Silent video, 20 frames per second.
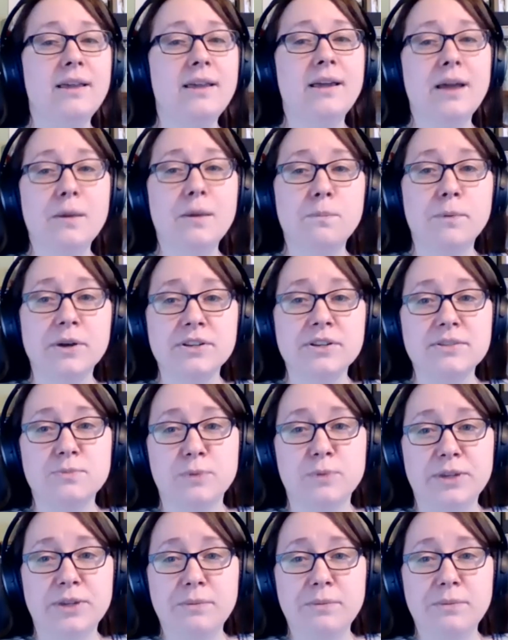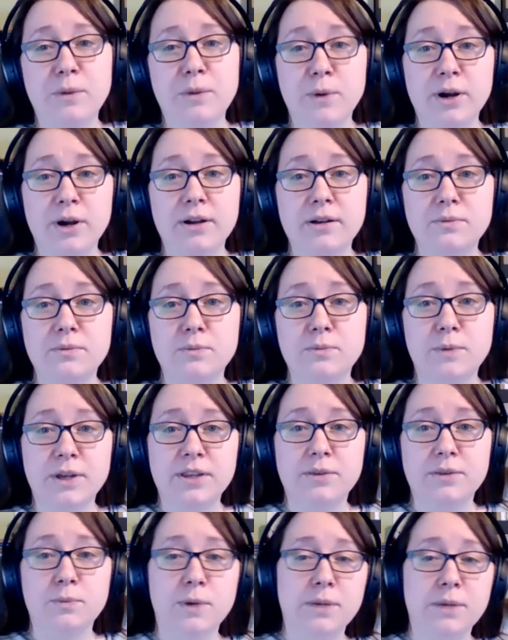But within my work with
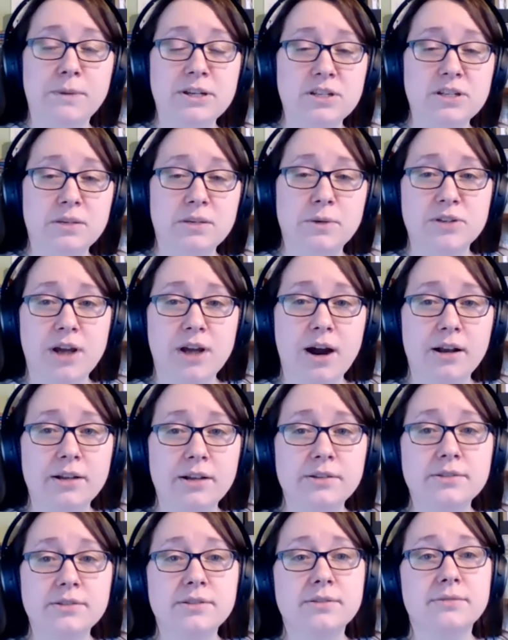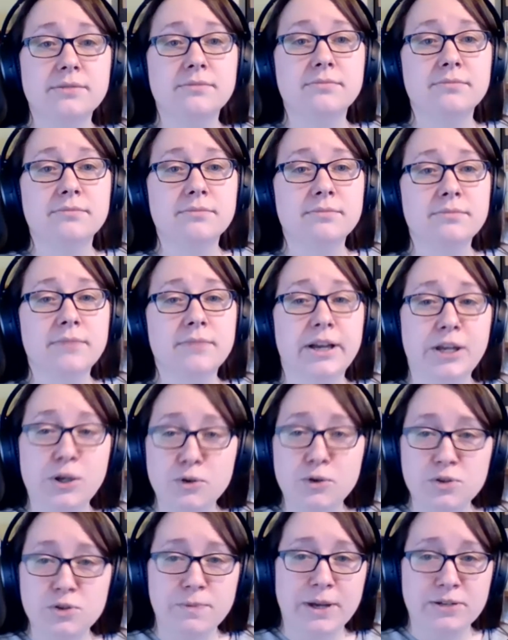Wikimedia Community Ireland, a
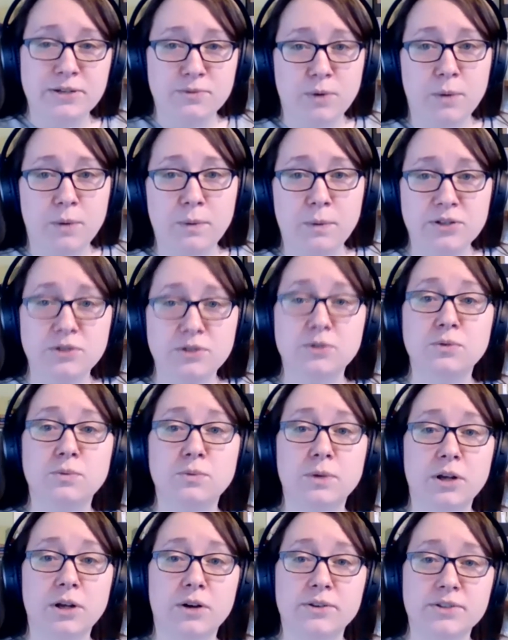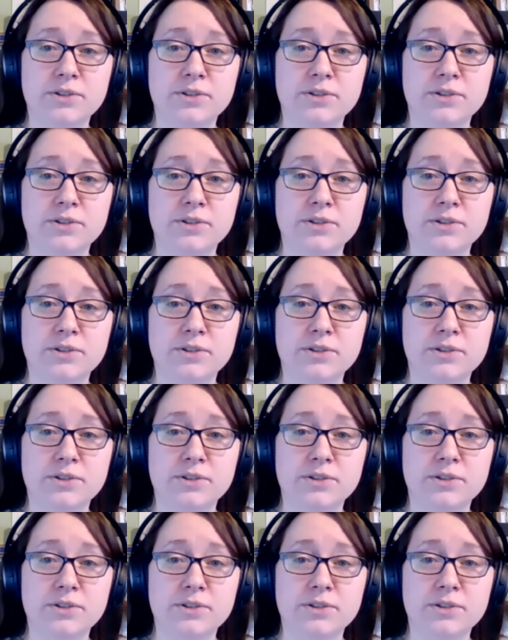huge amount of what we do will also